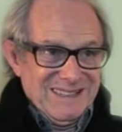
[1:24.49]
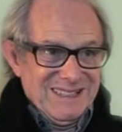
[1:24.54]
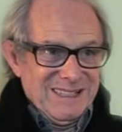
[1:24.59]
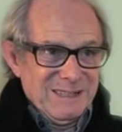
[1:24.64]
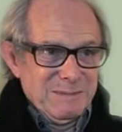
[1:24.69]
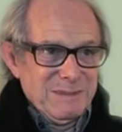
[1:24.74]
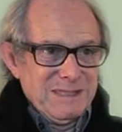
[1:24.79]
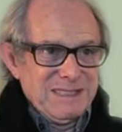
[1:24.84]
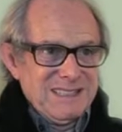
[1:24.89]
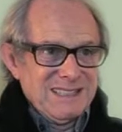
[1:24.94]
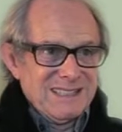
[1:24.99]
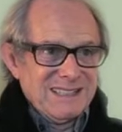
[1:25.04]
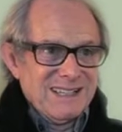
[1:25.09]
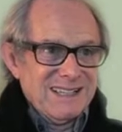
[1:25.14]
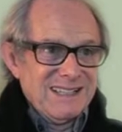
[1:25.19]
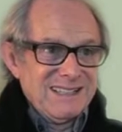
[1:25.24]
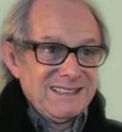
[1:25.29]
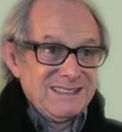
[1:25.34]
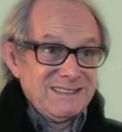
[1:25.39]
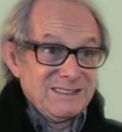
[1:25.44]
the missing
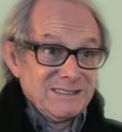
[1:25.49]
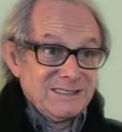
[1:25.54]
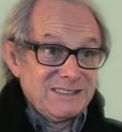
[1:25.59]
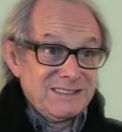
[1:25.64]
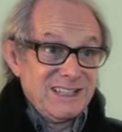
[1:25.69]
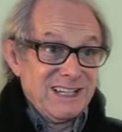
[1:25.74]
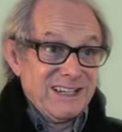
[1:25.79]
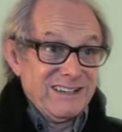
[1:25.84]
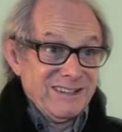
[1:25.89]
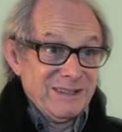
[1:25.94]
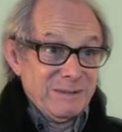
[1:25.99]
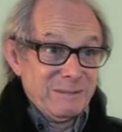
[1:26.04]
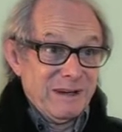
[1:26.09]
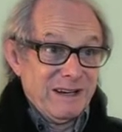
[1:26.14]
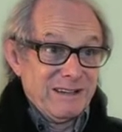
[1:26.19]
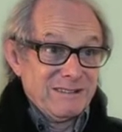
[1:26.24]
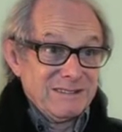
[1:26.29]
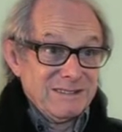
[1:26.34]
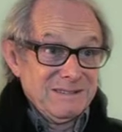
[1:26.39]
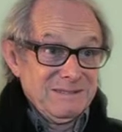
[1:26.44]
Angel Share in the
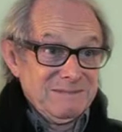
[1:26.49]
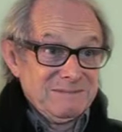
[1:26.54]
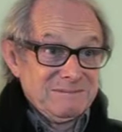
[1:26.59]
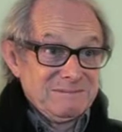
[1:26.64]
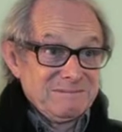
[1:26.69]
barrel.